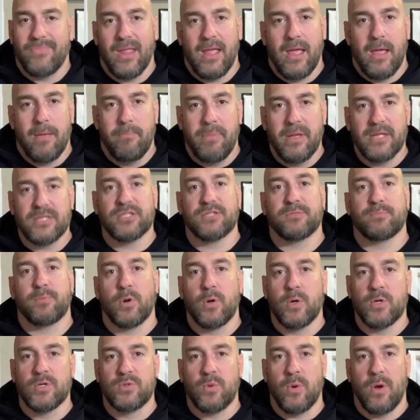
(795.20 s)
Bitches
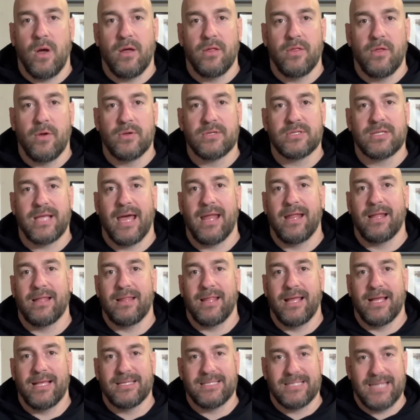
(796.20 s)
Brew is one of those kind of
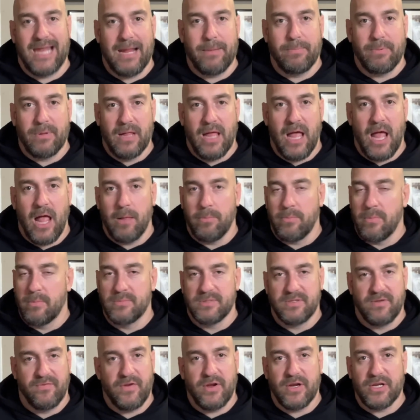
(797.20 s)
like staple
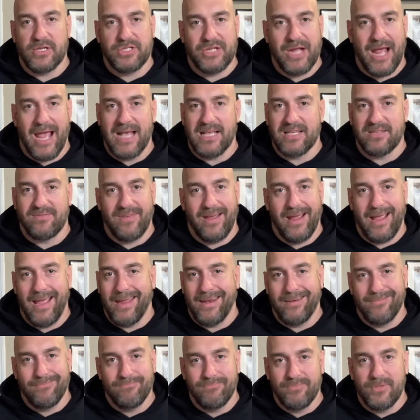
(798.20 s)
albums. If you're a jazz
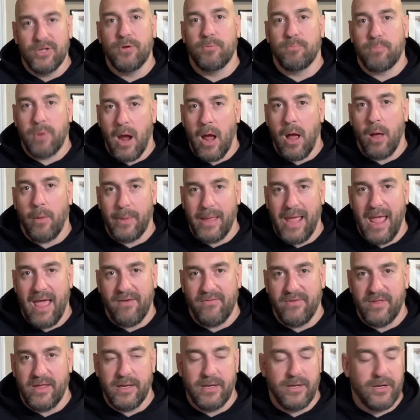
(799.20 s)
fan, you probably
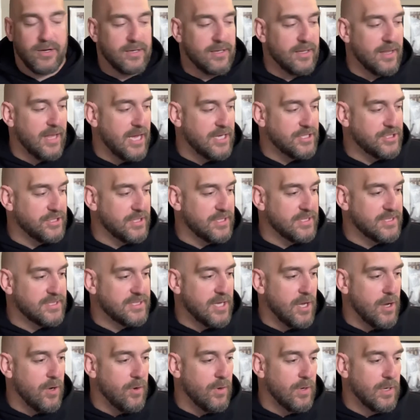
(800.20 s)
have it in your collection.
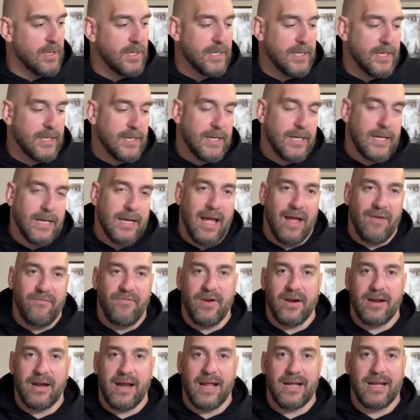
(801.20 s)
So I
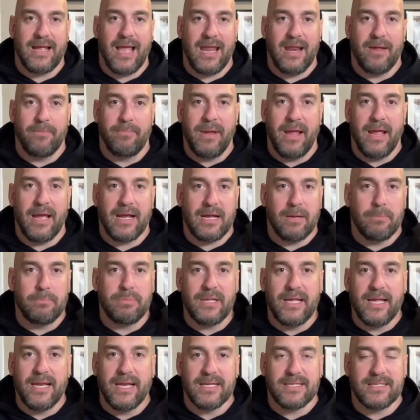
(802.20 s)
figured I'd kind of be a
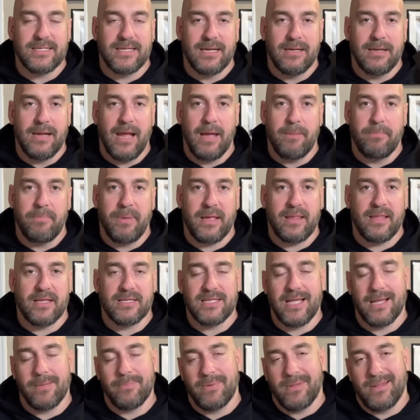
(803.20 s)
completist and pick
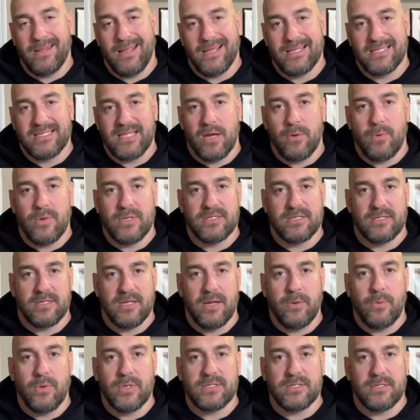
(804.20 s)
this up. And like I said,
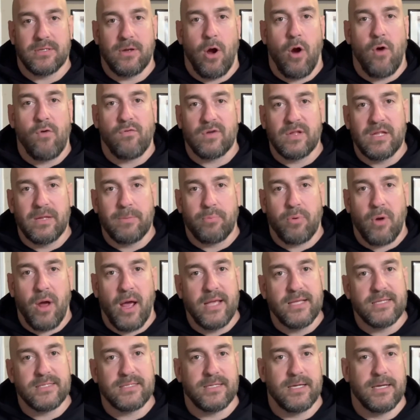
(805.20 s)
it wasn't overly
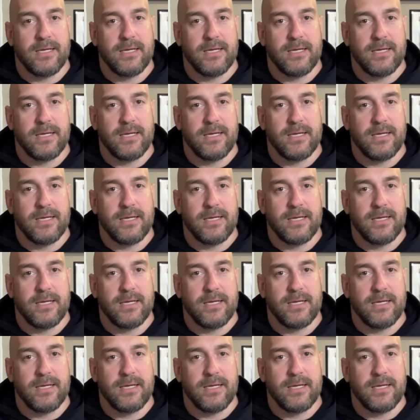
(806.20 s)
priced,